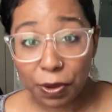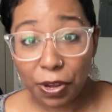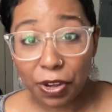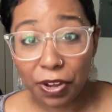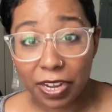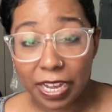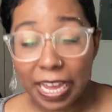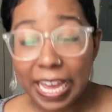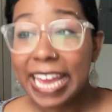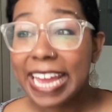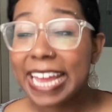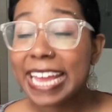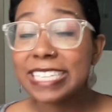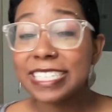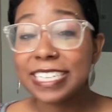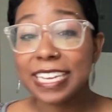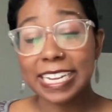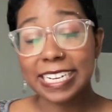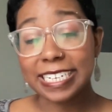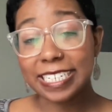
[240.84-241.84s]
book,
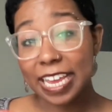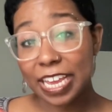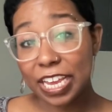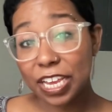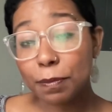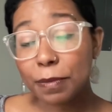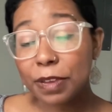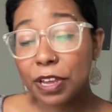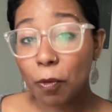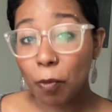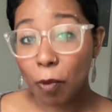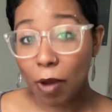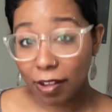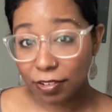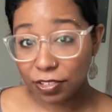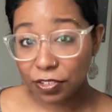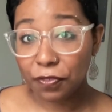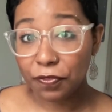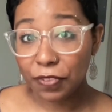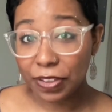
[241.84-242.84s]
it's gonna take me a while
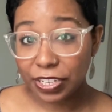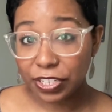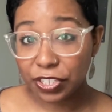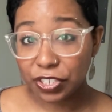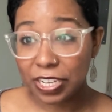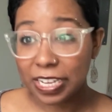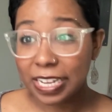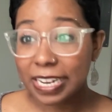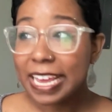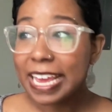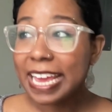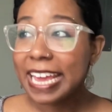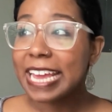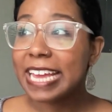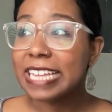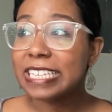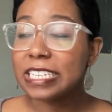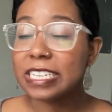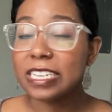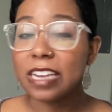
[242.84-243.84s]
to finish it.
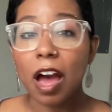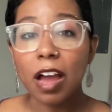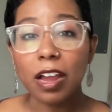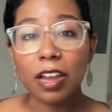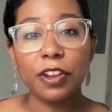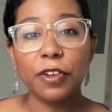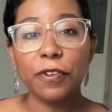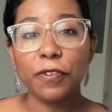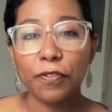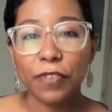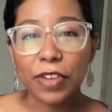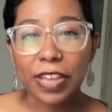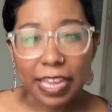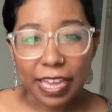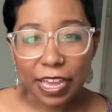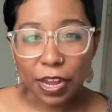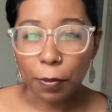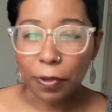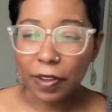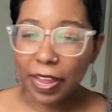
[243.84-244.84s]
It's not gonna fit
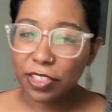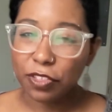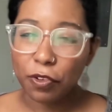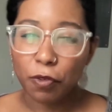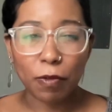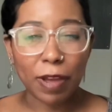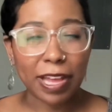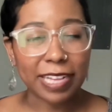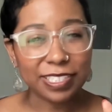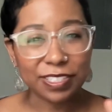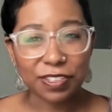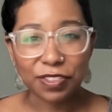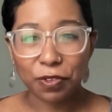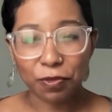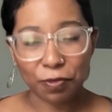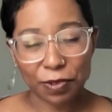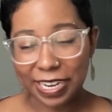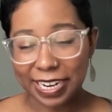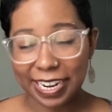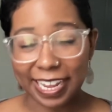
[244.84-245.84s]
in with like the rest of the
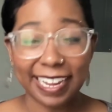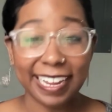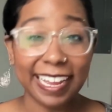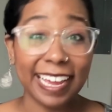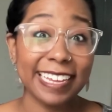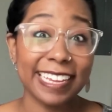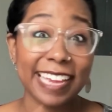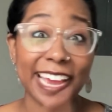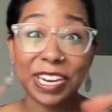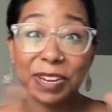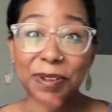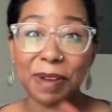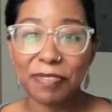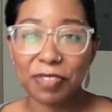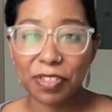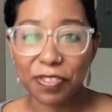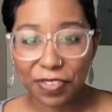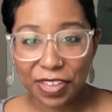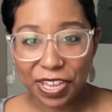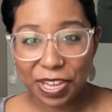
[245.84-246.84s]
reading. Again, you have
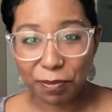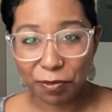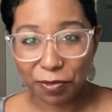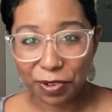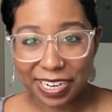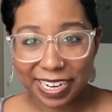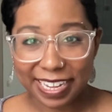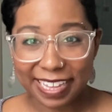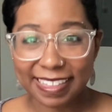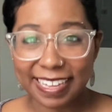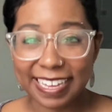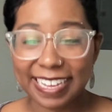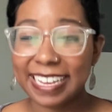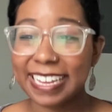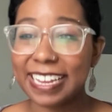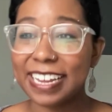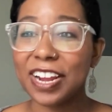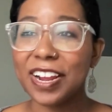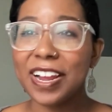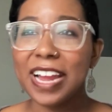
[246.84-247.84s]
the theme reading thing
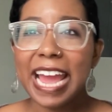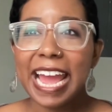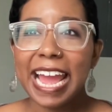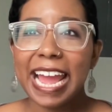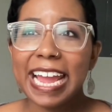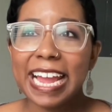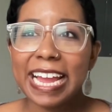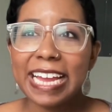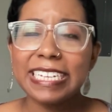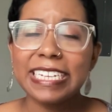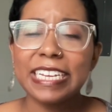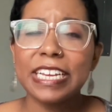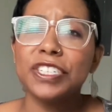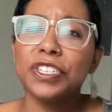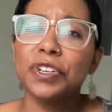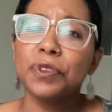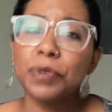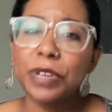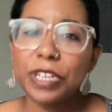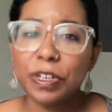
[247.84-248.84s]
here, and it's
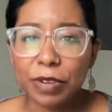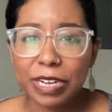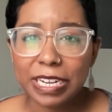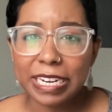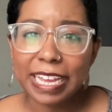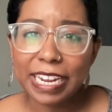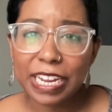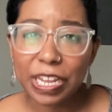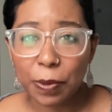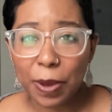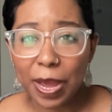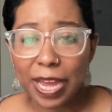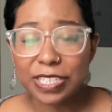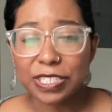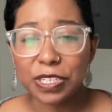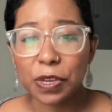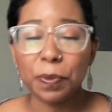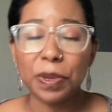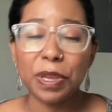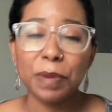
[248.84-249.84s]
a reread anyway.
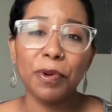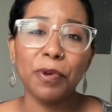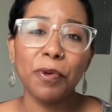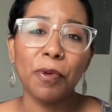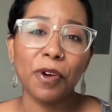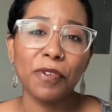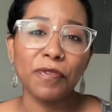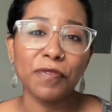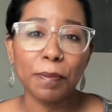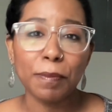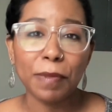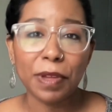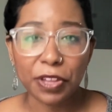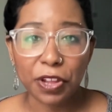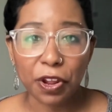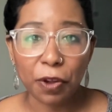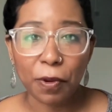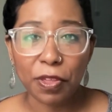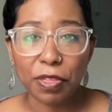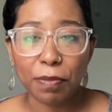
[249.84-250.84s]
So people who are
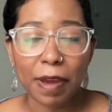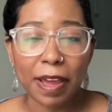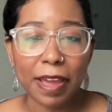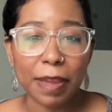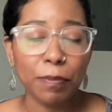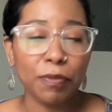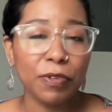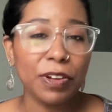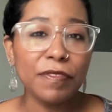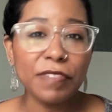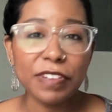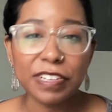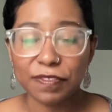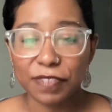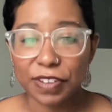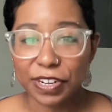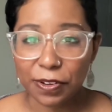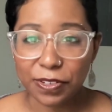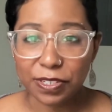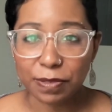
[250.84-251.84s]
familiar with my previous
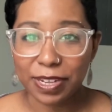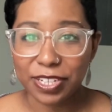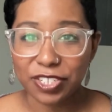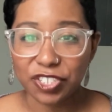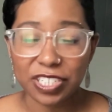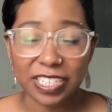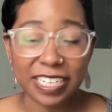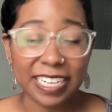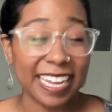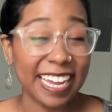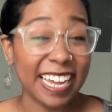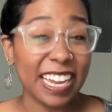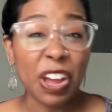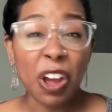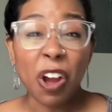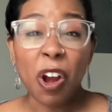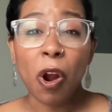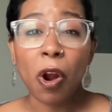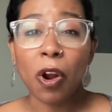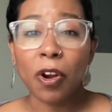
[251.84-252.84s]
videos mentioning it
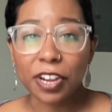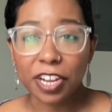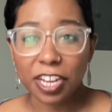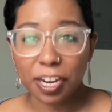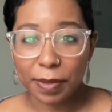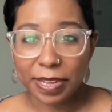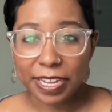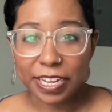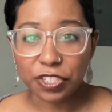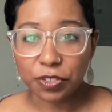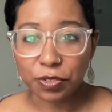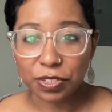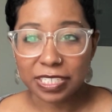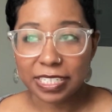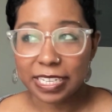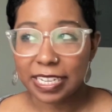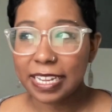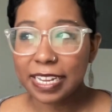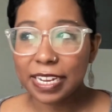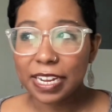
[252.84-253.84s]
aren't gonna be
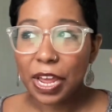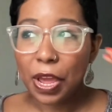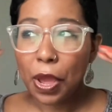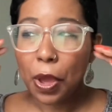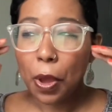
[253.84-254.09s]
interested.